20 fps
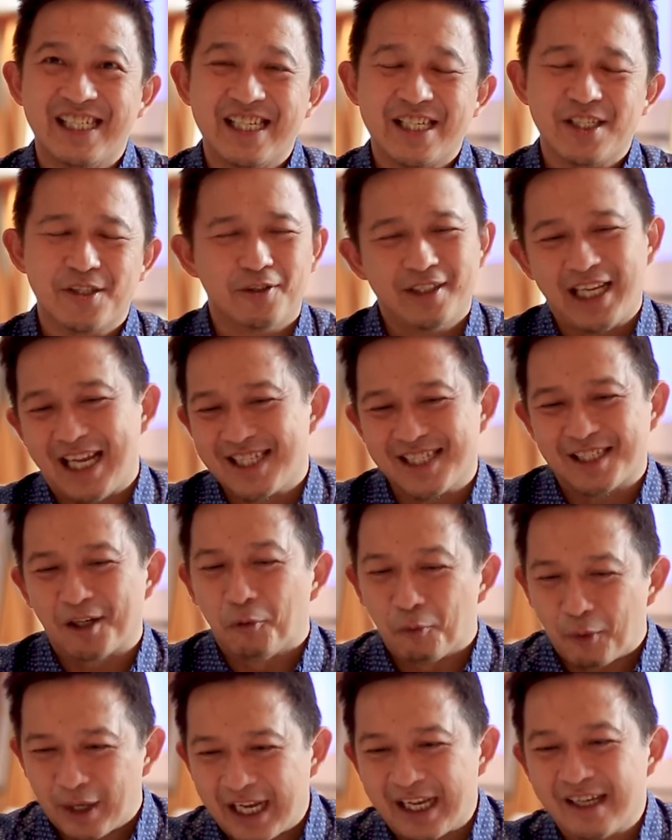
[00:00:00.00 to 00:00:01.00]
So that's the
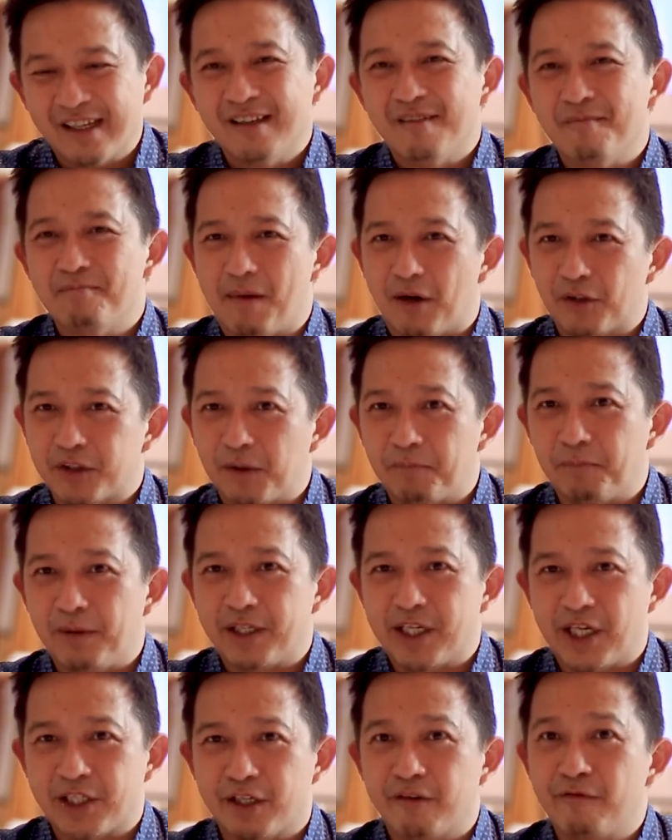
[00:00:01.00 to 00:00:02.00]
way
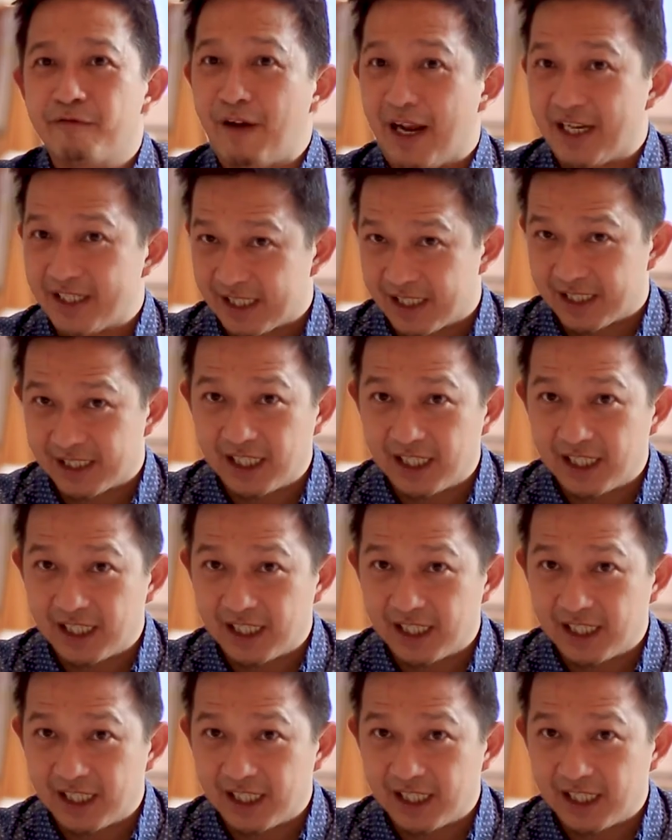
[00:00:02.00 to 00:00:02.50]
multiplication facts is